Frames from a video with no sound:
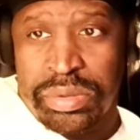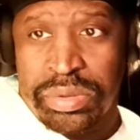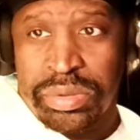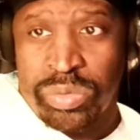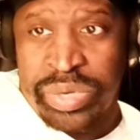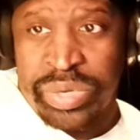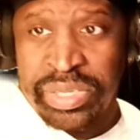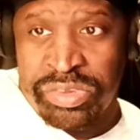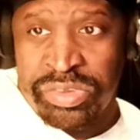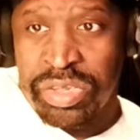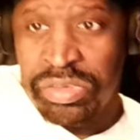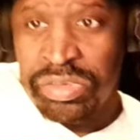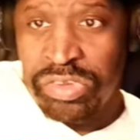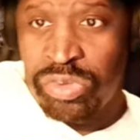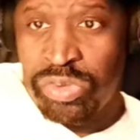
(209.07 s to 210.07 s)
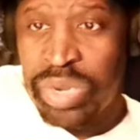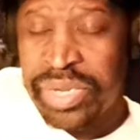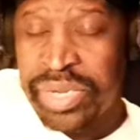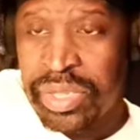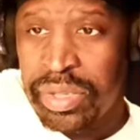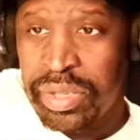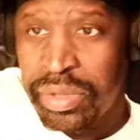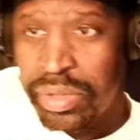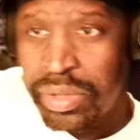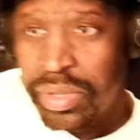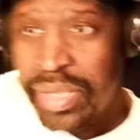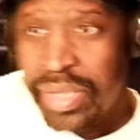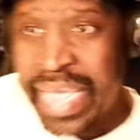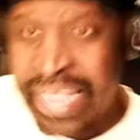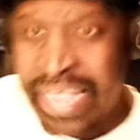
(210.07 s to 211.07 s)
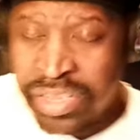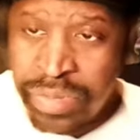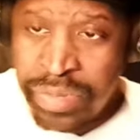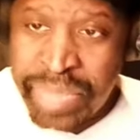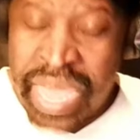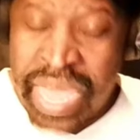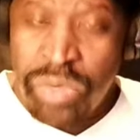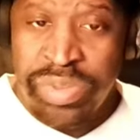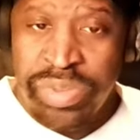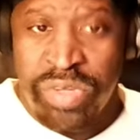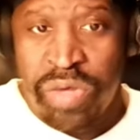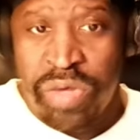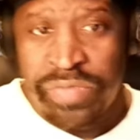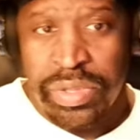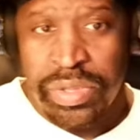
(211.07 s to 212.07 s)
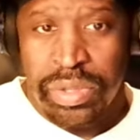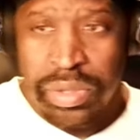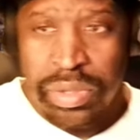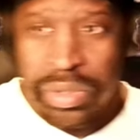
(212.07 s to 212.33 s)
when it took to Twitter after the battle was over